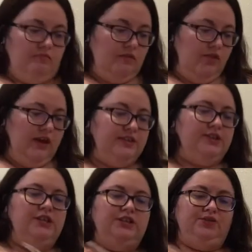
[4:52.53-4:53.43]
that
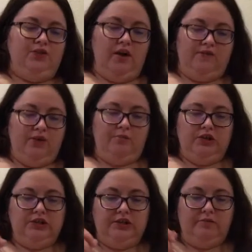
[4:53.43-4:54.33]
scene is forever
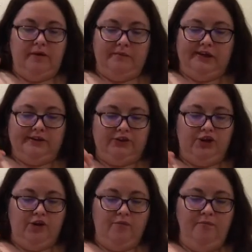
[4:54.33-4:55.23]
imprinted in my mind, you
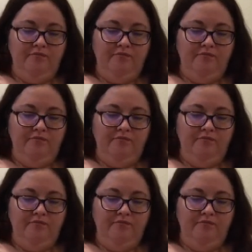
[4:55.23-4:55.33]
know?